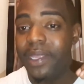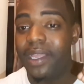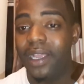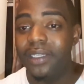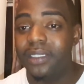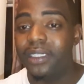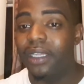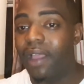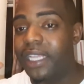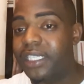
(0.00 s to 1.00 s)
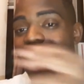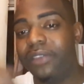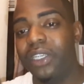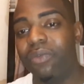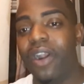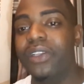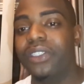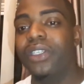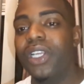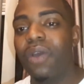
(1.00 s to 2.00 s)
because as times get worse,